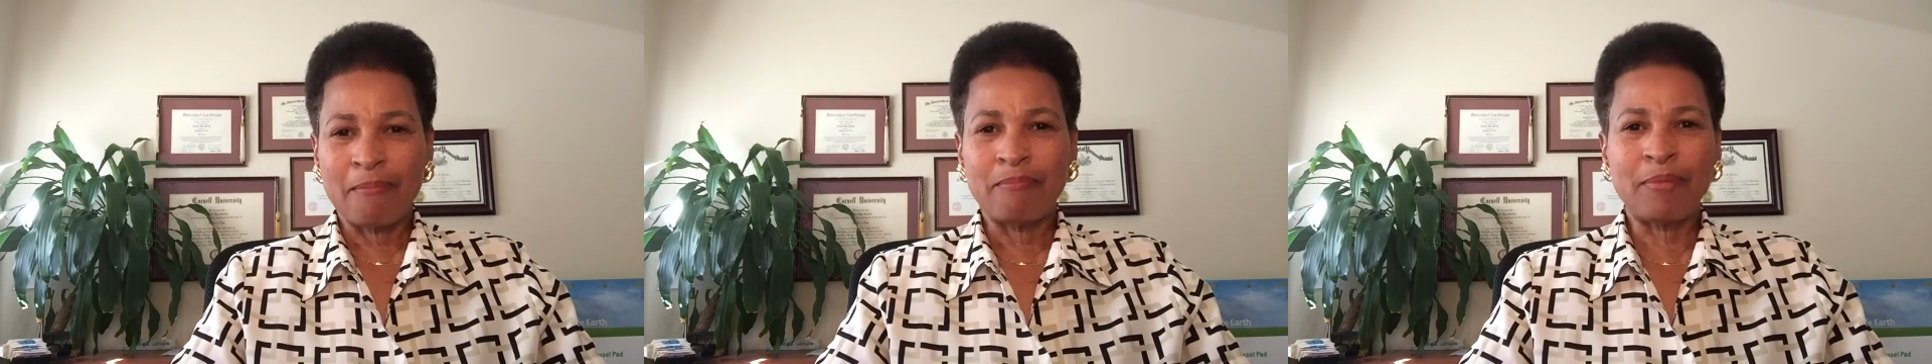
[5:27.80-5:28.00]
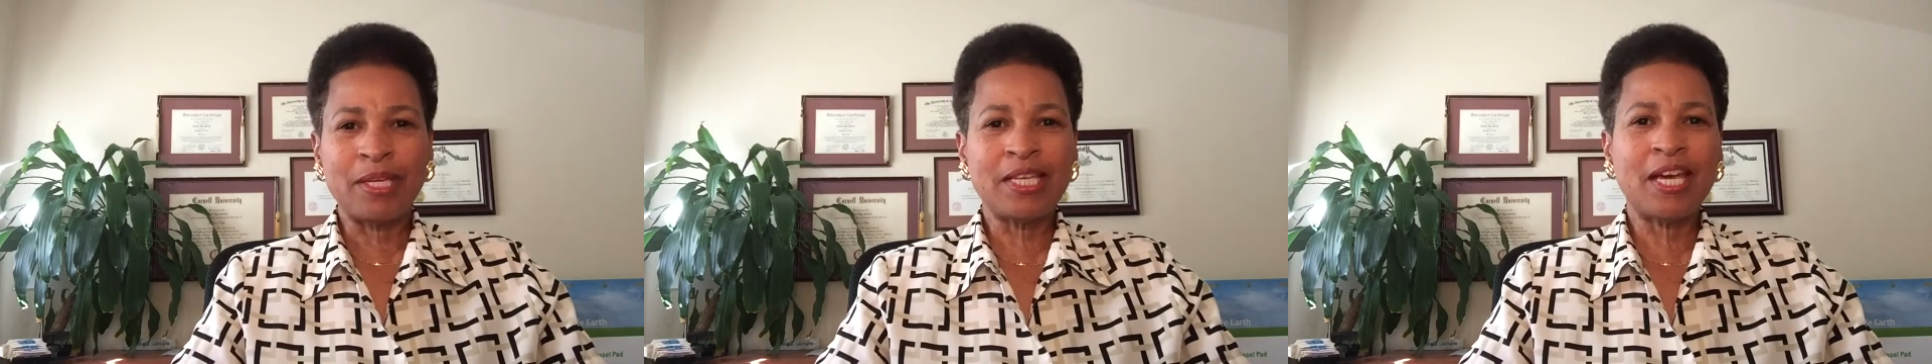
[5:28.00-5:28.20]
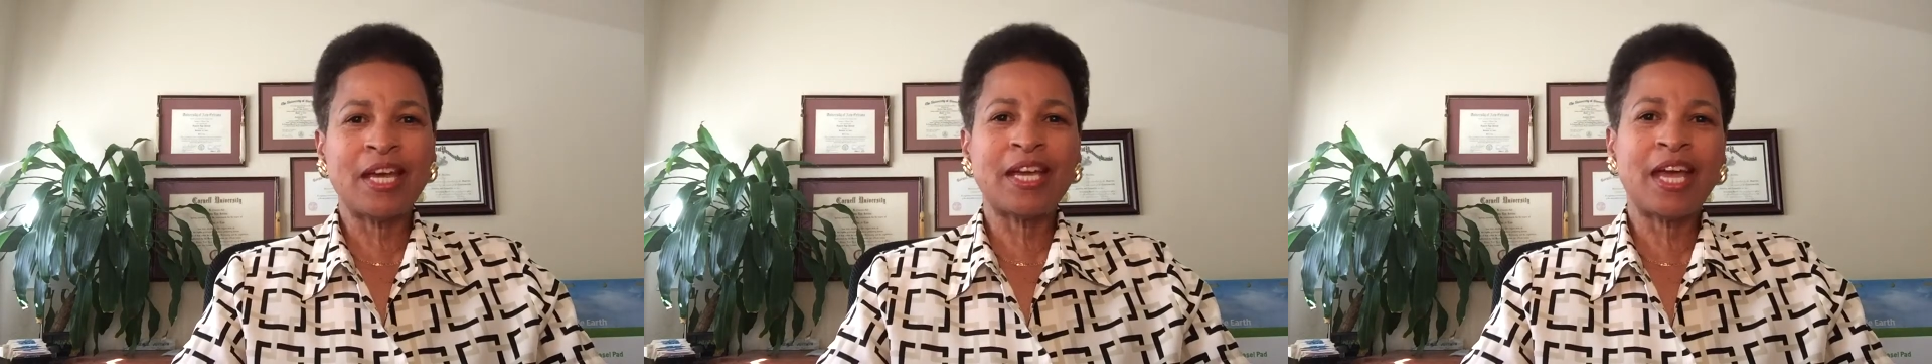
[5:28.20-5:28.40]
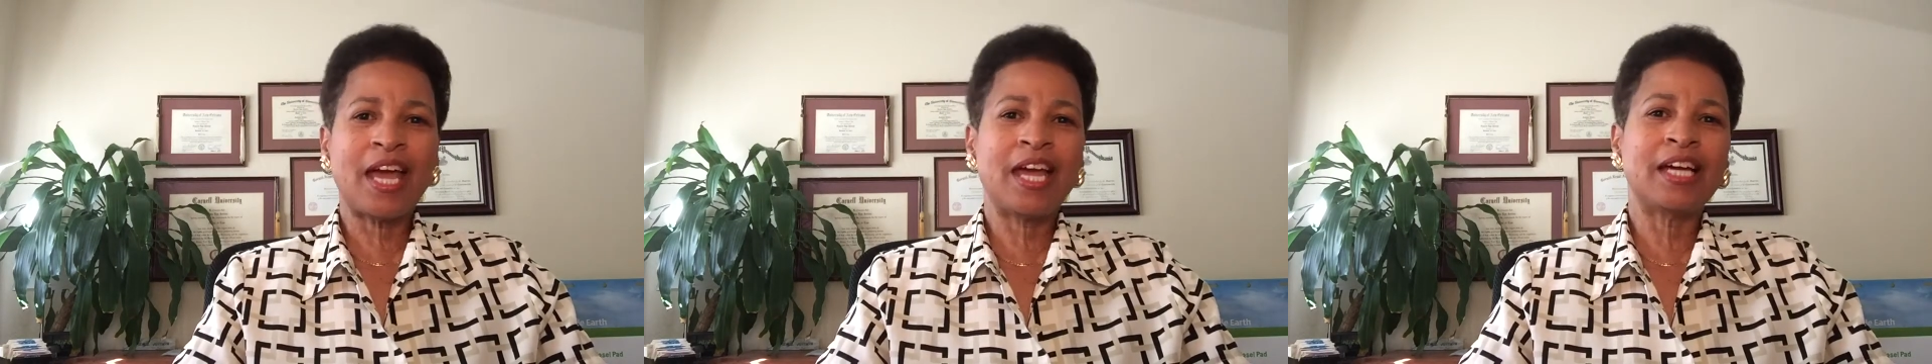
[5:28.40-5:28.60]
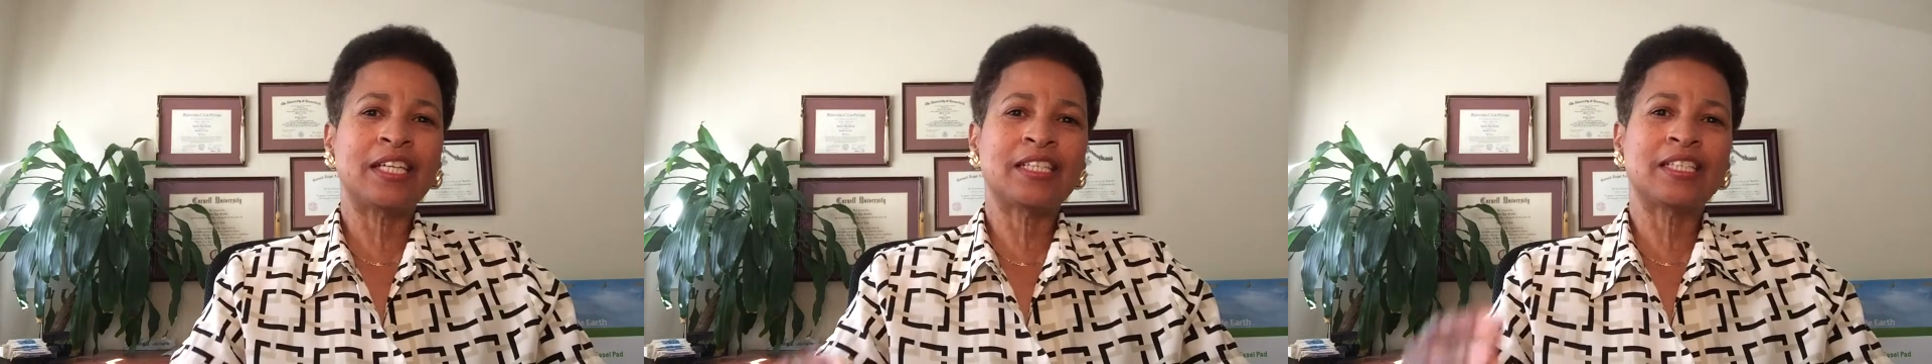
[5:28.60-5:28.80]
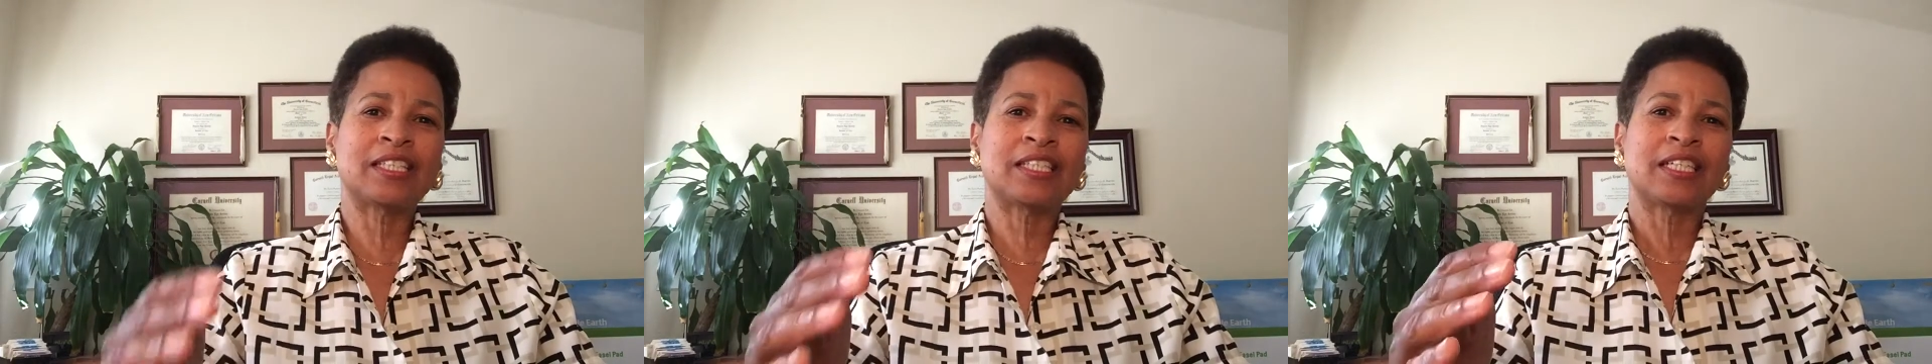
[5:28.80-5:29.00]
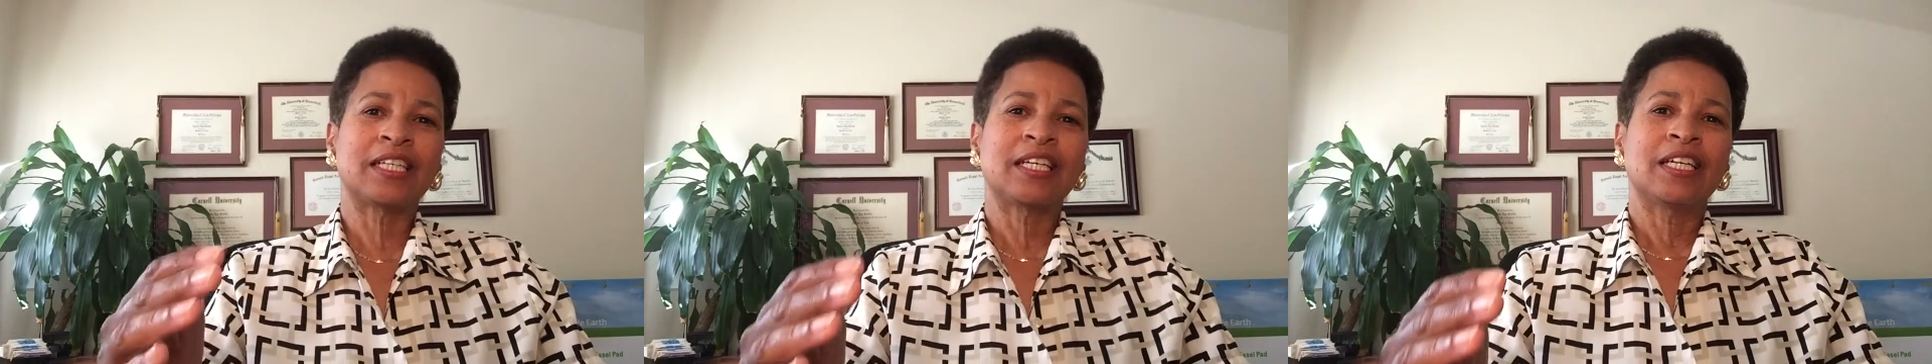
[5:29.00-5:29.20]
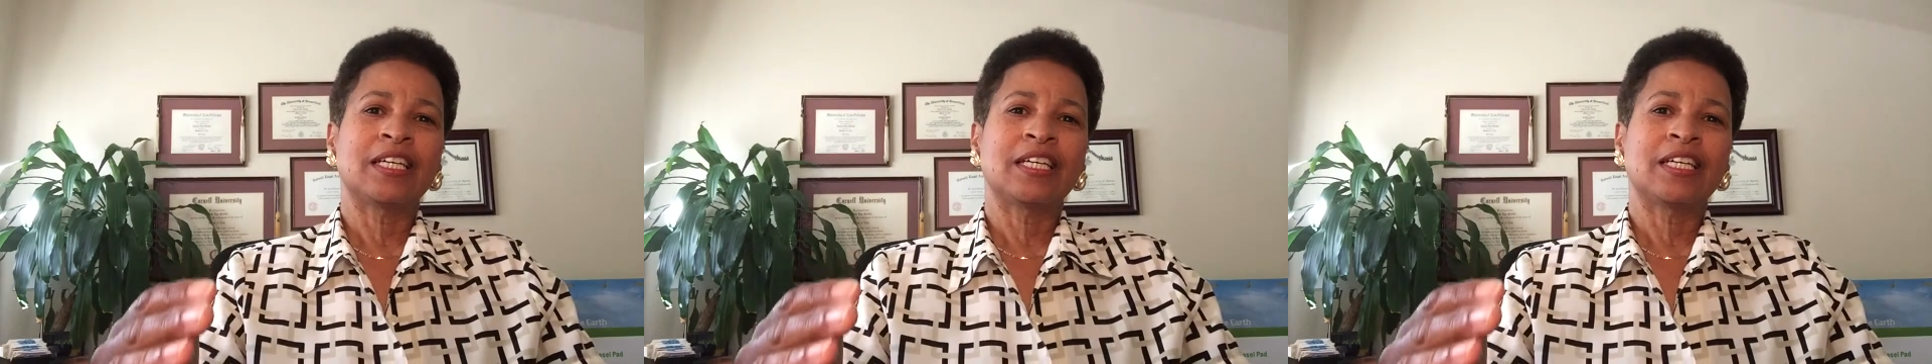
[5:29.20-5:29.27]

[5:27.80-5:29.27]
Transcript: being as